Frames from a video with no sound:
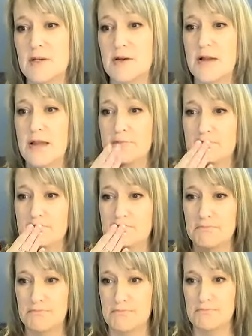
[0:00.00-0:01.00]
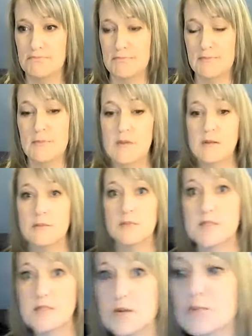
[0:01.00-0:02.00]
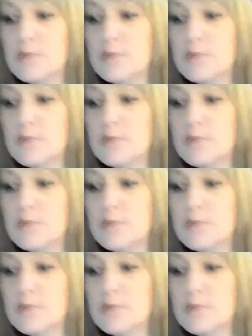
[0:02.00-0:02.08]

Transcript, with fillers: All right. Let's scoot